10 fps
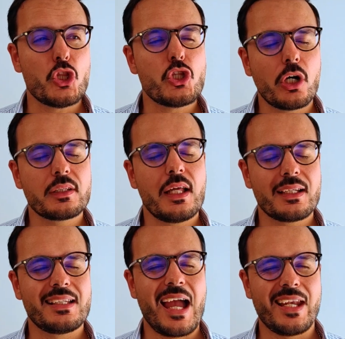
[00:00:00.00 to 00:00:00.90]
not
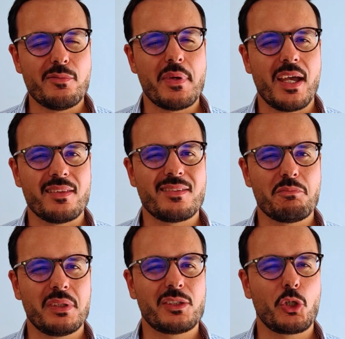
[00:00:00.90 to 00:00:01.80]
like Ganymede,
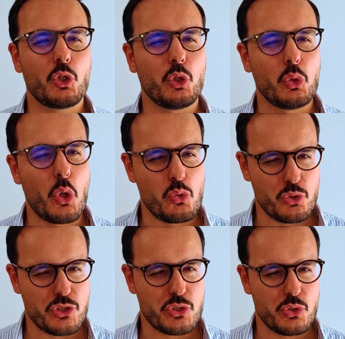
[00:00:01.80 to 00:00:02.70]
but
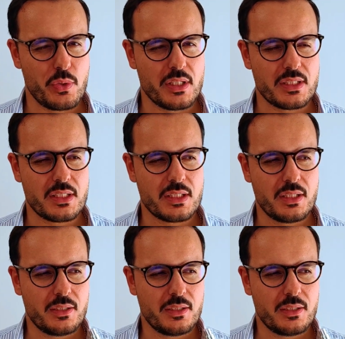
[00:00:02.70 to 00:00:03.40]
close to it.